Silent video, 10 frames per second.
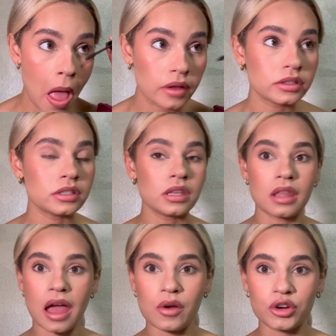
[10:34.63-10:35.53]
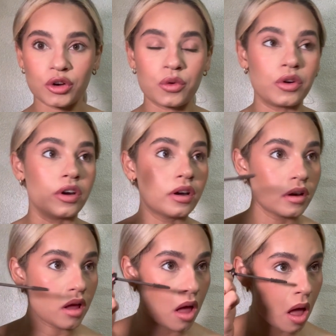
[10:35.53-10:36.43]
just in the outer corner
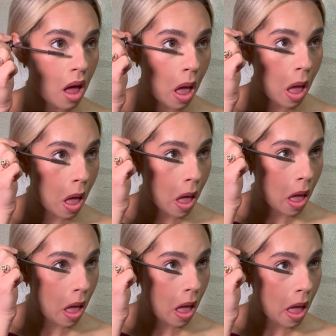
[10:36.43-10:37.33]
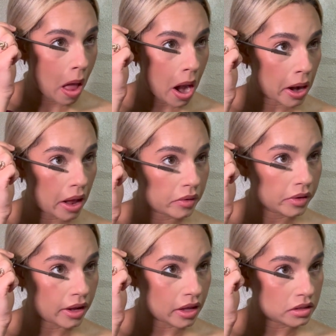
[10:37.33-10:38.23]
or outer
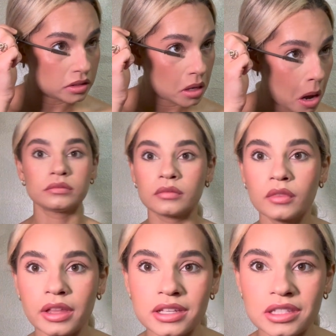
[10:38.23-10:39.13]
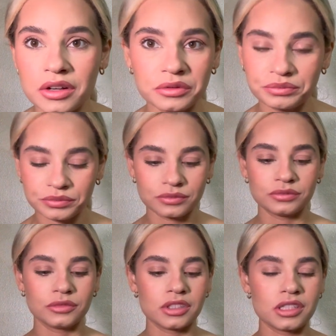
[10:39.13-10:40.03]
edge, like so.
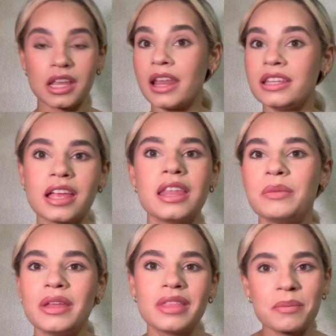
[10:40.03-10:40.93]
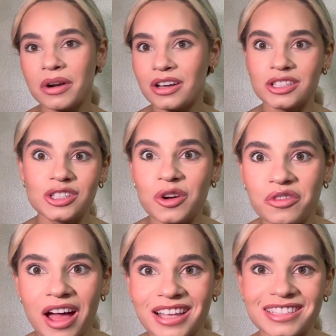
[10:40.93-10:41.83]
Just tiny, tiny bit. That part is so
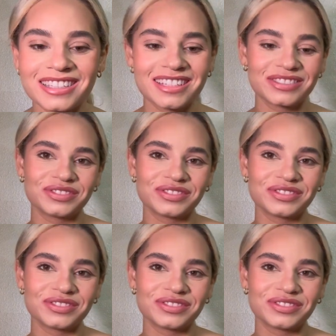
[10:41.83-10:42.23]
fast.